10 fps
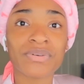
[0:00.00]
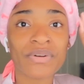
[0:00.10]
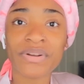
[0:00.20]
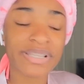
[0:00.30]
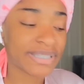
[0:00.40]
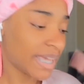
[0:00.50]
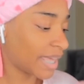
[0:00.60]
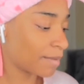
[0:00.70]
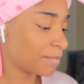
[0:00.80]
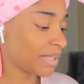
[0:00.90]
on in his
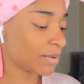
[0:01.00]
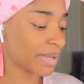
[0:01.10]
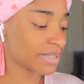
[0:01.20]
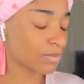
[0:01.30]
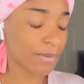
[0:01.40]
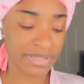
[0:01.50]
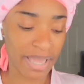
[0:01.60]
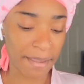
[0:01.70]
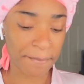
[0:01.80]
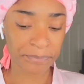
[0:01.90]
head? But anyways, where was
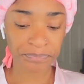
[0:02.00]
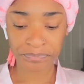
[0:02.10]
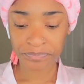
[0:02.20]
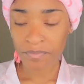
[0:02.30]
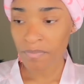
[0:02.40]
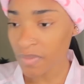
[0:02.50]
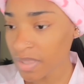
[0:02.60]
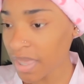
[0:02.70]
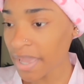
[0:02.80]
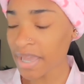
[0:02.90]
I at?
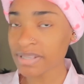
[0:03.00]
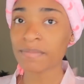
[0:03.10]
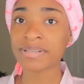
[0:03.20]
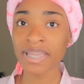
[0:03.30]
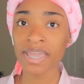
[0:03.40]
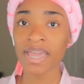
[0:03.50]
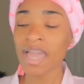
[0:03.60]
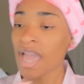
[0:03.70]
Like, as I was saying,